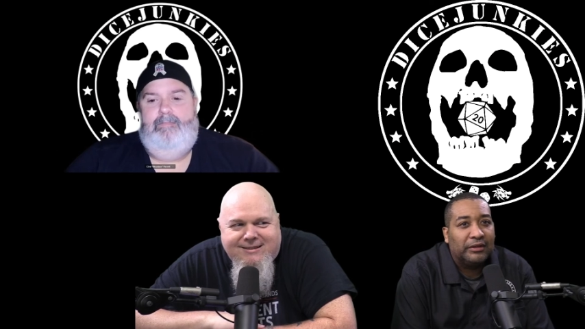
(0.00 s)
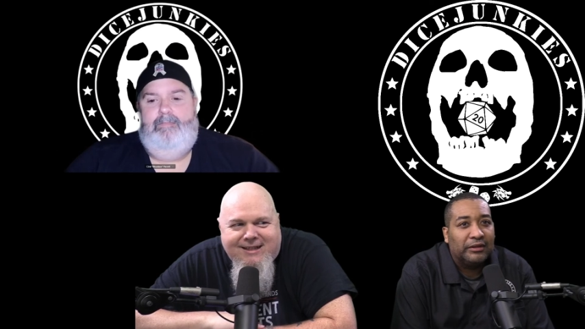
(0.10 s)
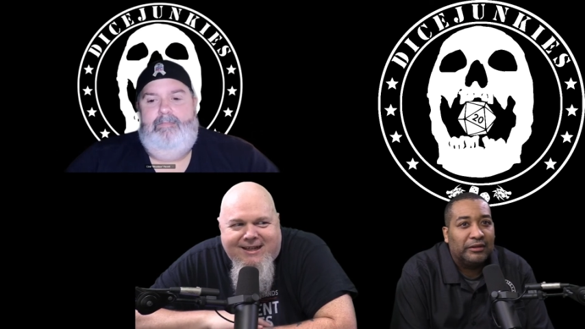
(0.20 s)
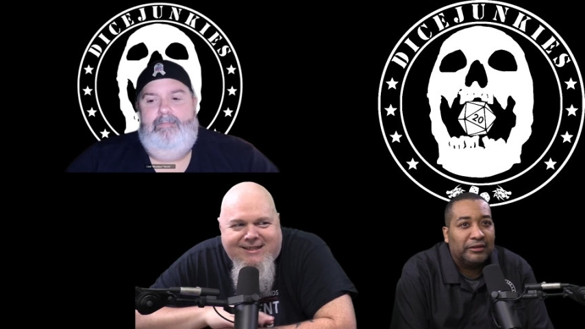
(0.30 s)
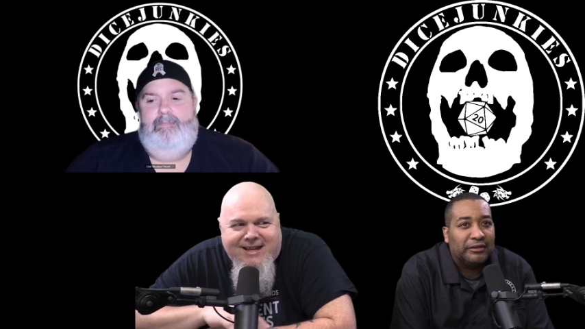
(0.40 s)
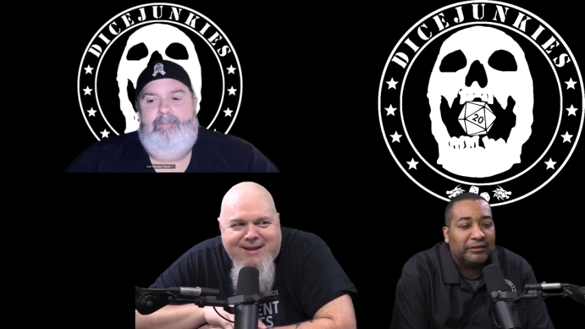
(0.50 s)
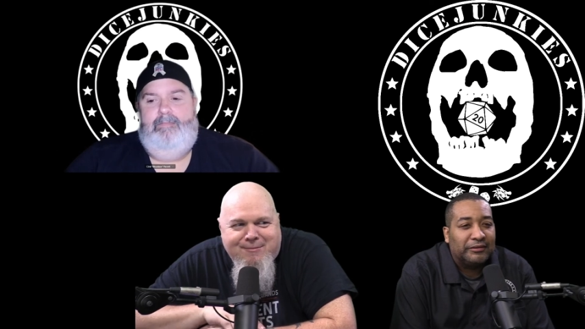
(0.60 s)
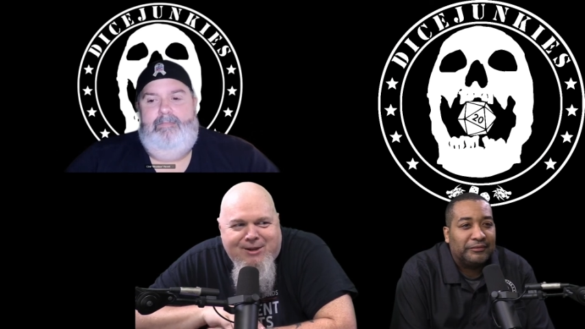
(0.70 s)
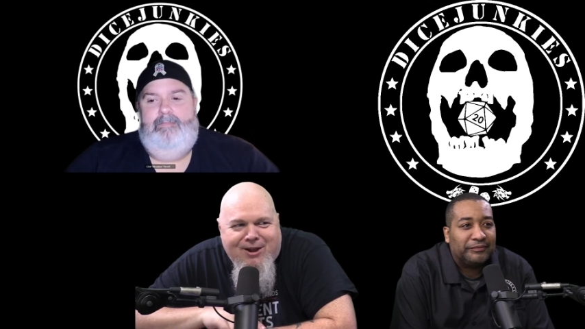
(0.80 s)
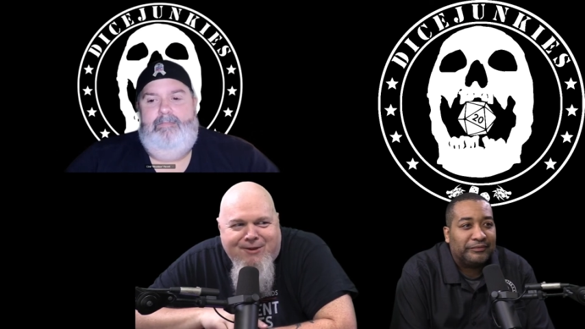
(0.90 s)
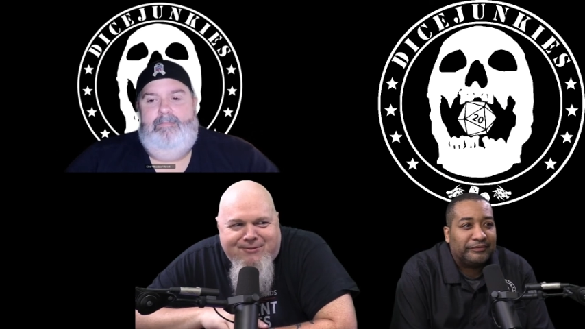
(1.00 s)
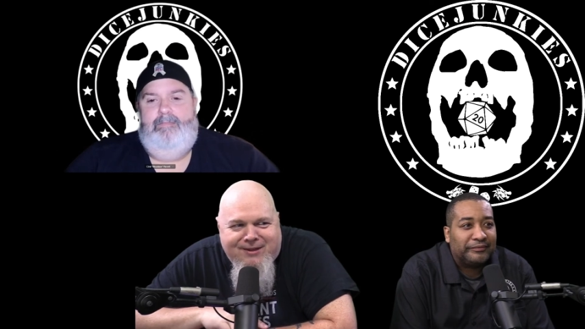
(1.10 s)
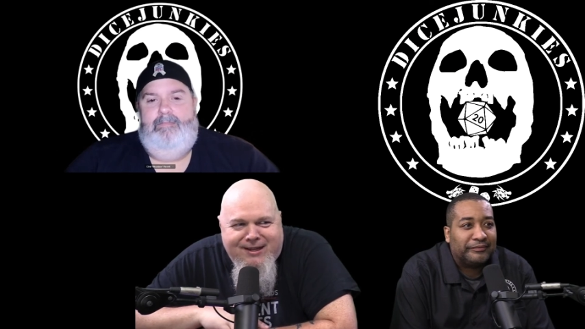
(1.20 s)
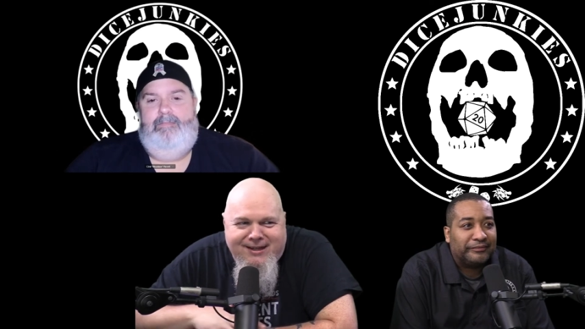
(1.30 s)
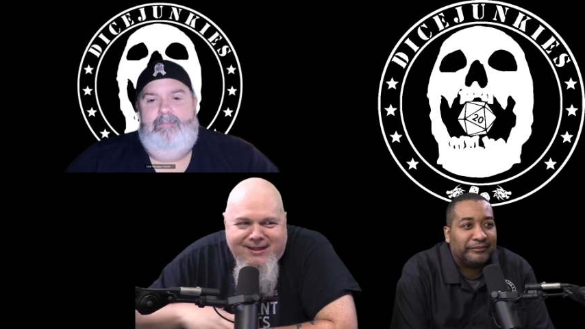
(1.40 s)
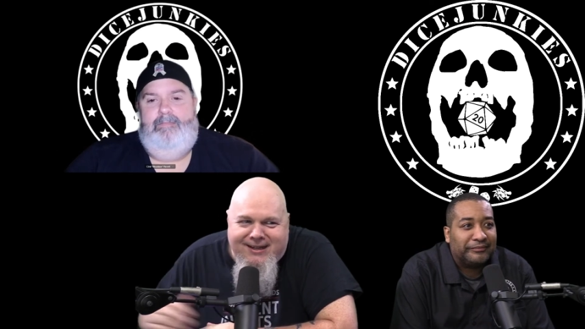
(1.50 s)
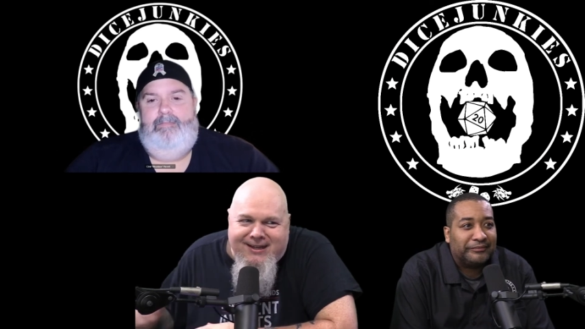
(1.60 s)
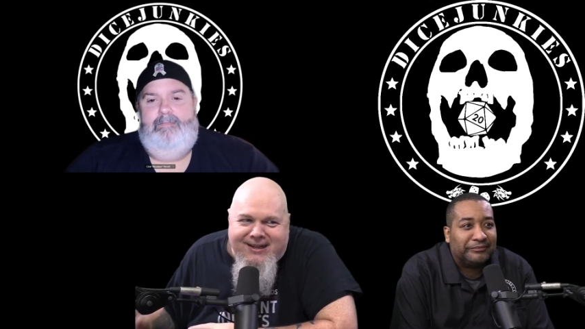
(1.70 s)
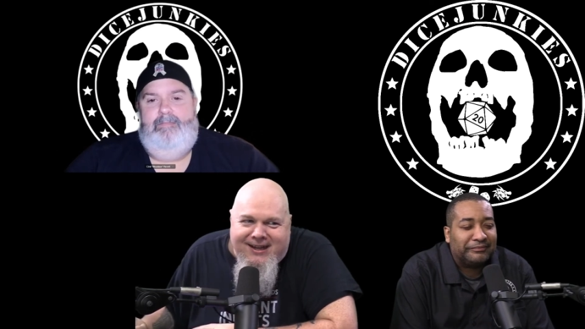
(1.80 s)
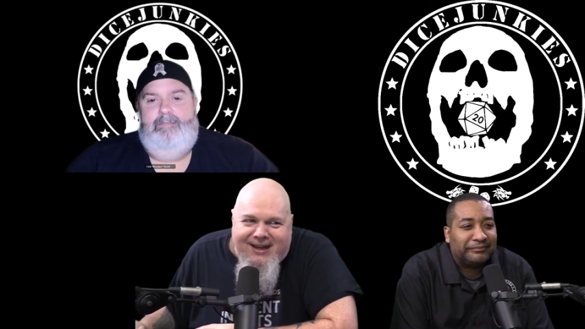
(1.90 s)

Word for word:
Speaker 1: That damn coffee. Um.